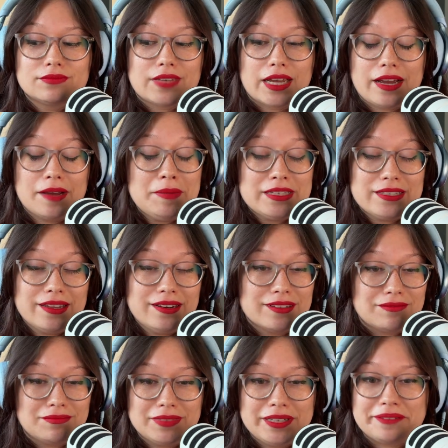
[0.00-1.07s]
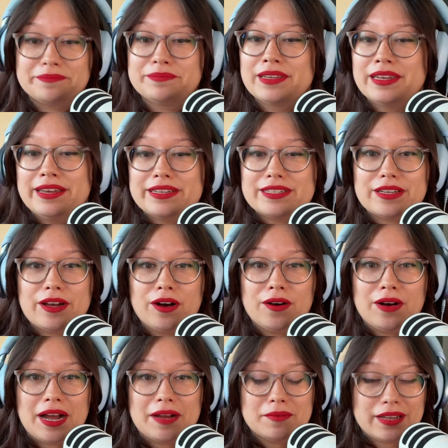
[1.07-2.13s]
I'm excited. Yeah. So
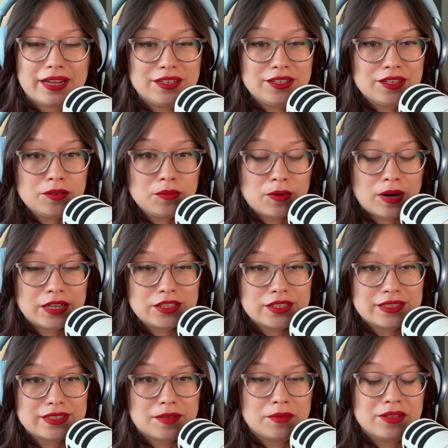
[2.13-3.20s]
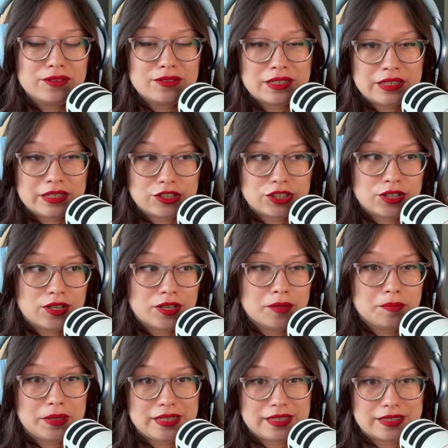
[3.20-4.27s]
I'm glad you could watch like some of those initial
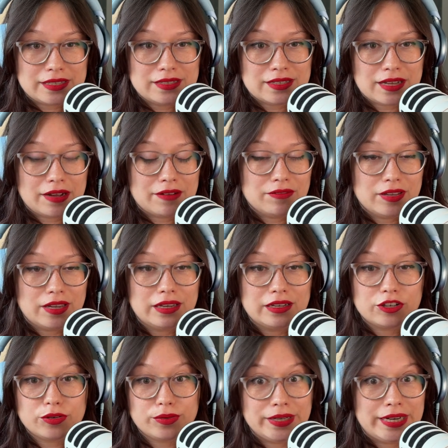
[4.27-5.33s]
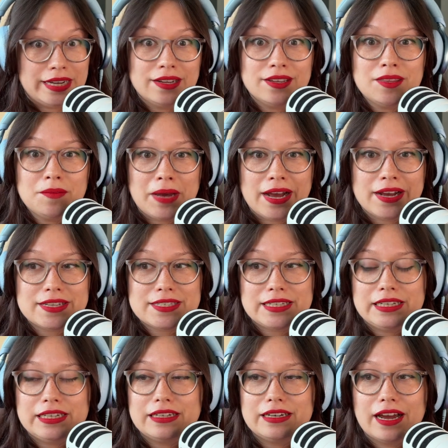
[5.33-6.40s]
pieces of creating the magazine.